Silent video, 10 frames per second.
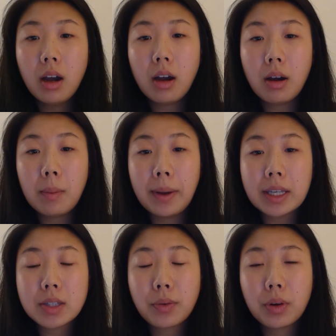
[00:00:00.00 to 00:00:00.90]

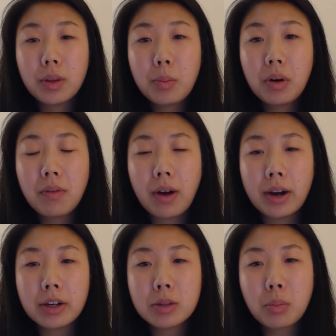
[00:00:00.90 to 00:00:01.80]
As for the
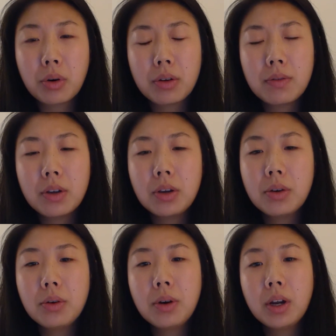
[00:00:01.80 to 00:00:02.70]
provider's point of
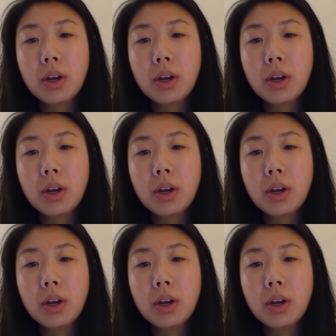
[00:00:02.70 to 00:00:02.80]
view,